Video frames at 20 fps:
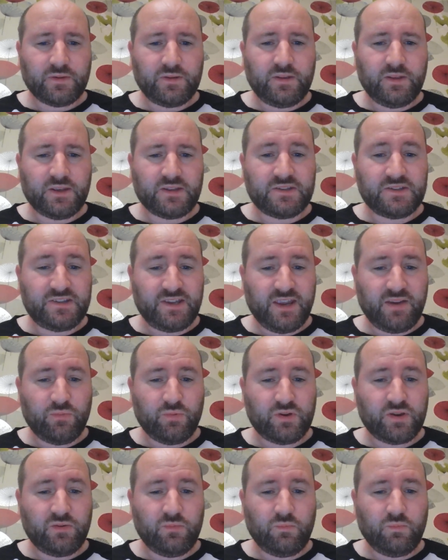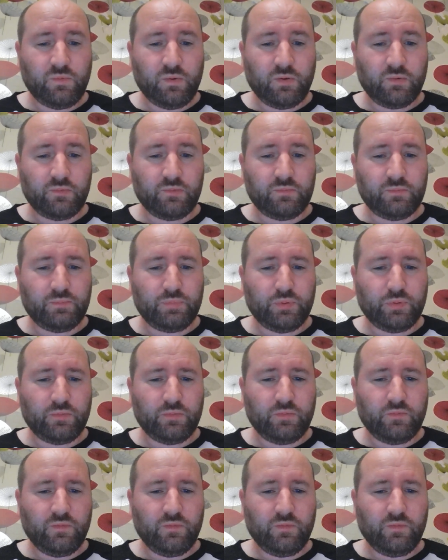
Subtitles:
you can say what you want, but